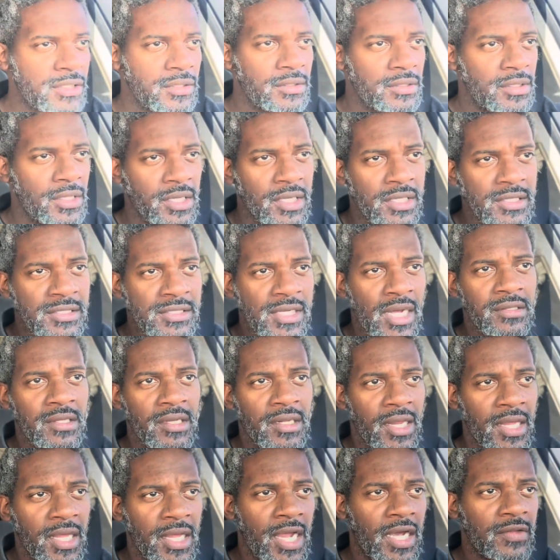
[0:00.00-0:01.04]
niggas out
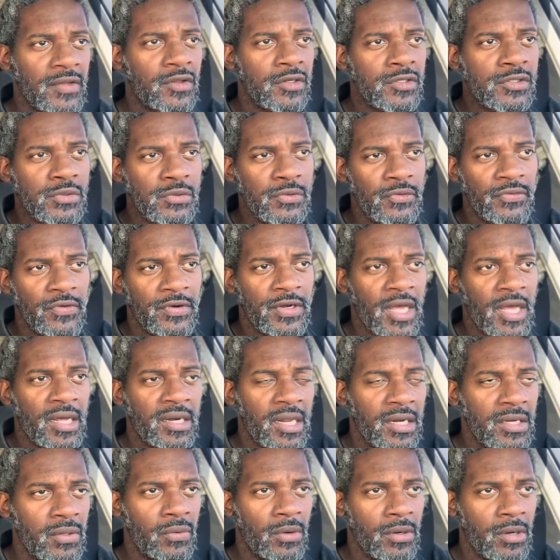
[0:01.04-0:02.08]
there, they got the truth, and now
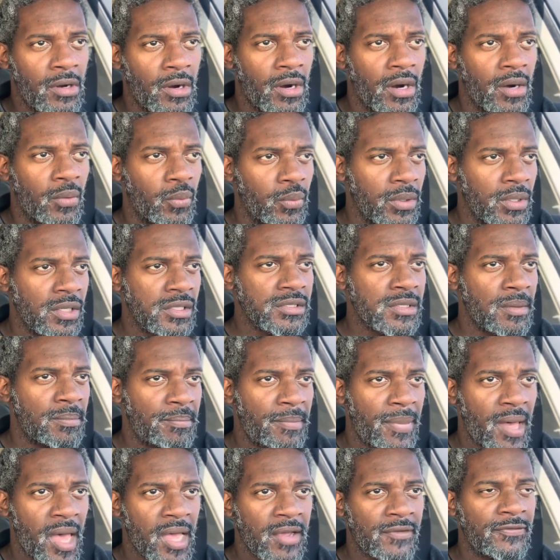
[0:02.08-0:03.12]
they doing cartwheels
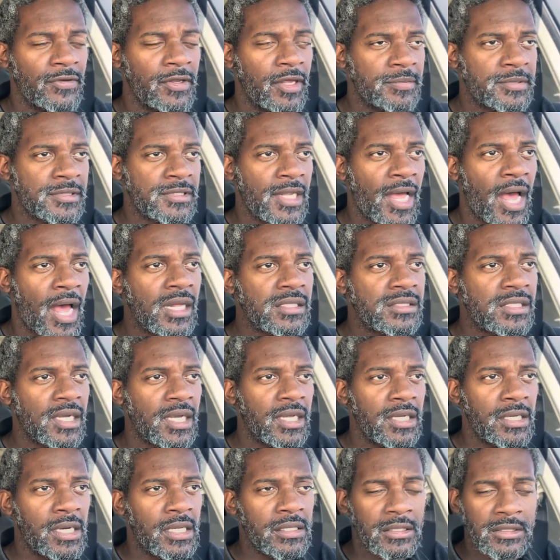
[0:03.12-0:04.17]
and backflips, not
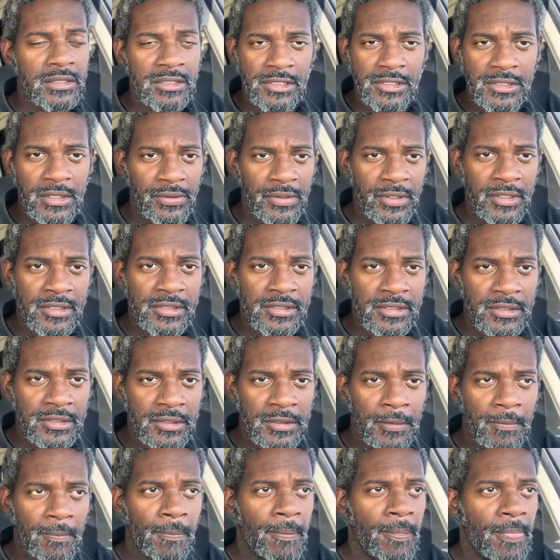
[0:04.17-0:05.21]
taking nothing serious,
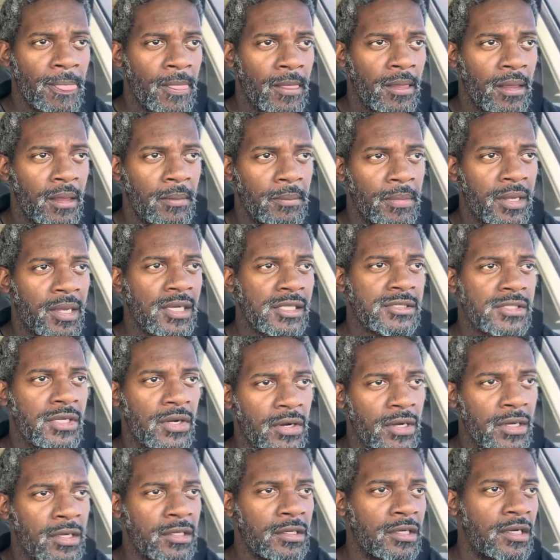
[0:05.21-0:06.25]
because
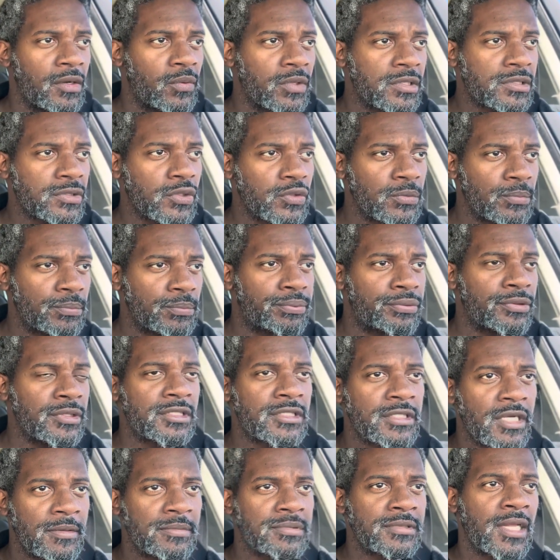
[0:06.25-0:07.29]
they're good with certain
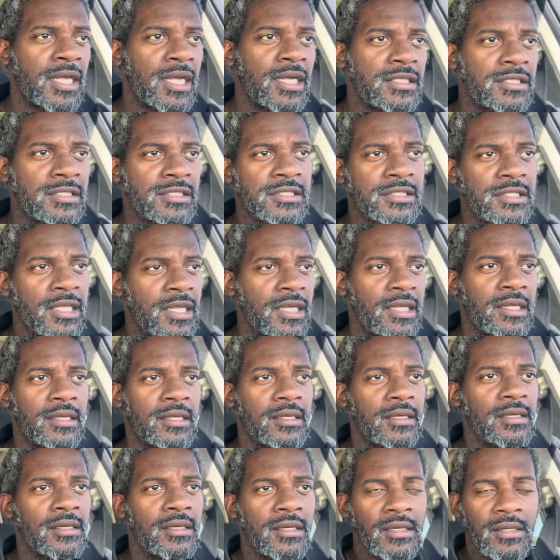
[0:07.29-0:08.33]
precepts. They just think
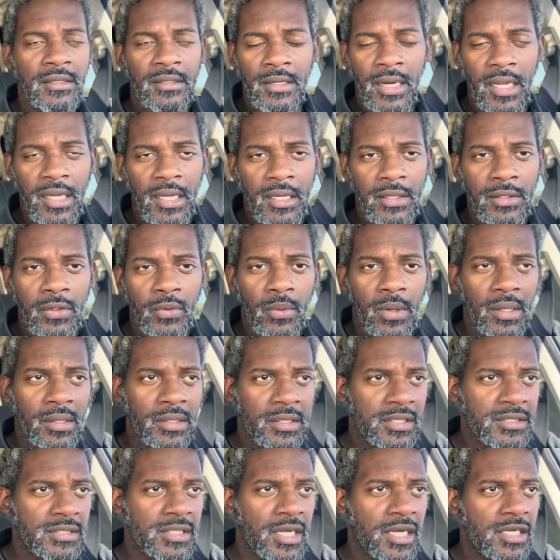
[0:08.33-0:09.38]
they can do all
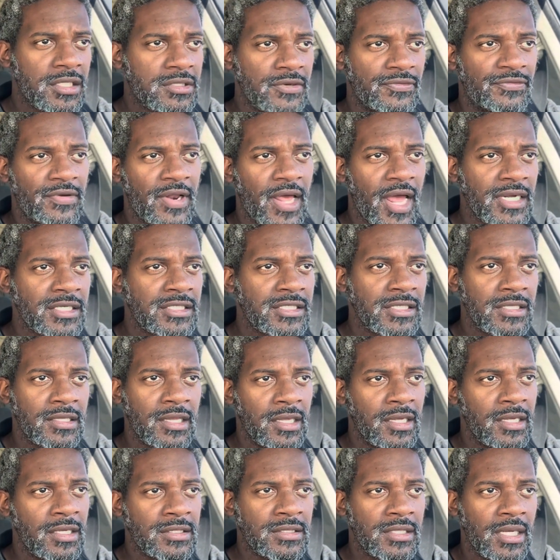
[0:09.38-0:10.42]
of this extra flashy
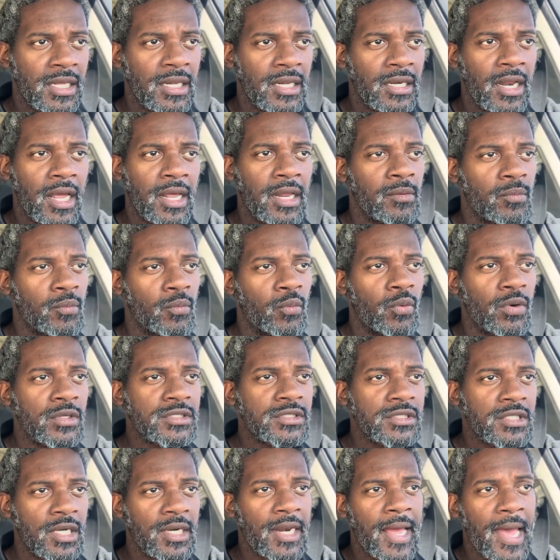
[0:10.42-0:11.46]
things, and
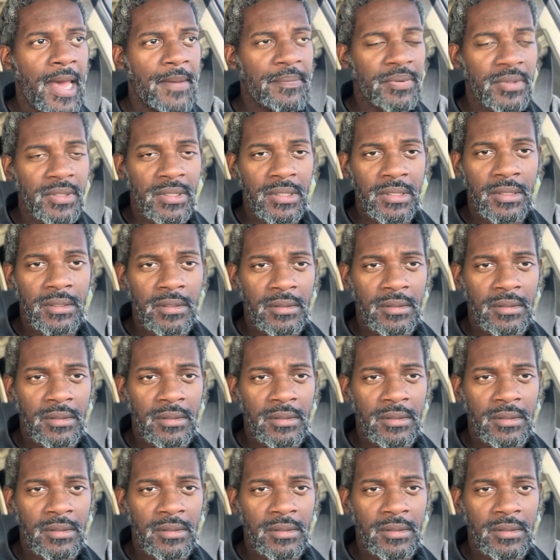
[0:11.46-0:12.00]
what's gonna happen?